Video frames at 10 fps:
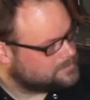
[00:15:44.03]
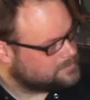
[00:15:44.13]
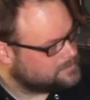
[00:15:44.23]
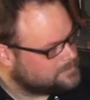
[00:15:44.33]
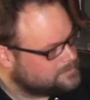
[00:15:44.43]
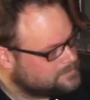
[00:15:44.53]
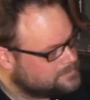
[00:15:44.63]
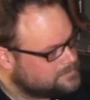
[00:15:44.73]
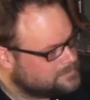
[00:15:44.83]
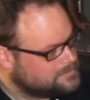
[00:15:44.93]

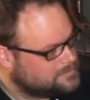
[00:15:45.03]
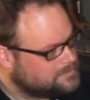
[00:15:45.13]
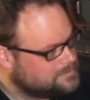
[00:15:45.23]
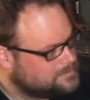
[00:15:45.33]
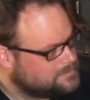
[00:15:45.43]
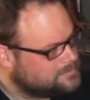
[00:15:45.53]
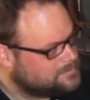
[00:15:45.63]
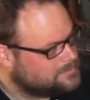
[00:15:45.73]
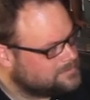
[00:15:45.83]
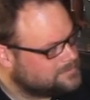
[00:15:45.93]

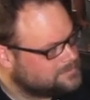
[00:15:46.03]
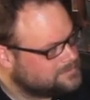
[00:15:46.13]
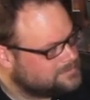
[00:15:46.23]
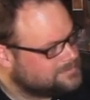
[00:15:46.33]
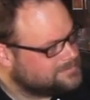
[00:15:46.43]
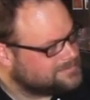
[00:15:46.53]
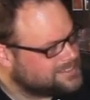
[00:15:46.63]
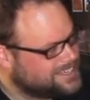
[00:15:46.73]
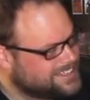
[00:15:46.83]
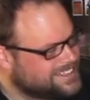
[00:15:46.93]

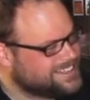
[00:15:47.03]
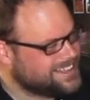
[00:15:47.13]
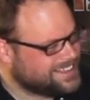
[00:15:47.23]
No words are spoken by the person on screen.